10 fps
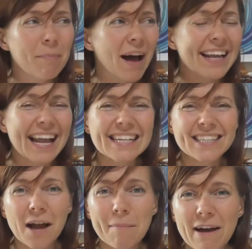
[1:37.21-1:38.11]
But I guess
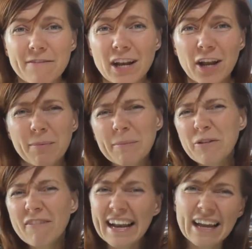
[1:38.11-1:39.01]
I'm out of the loop. I'm
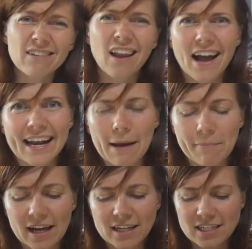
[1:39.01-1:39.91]
not really online that
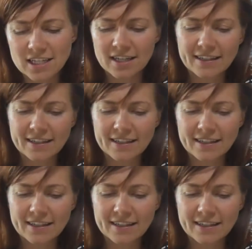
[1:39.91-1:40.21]
much.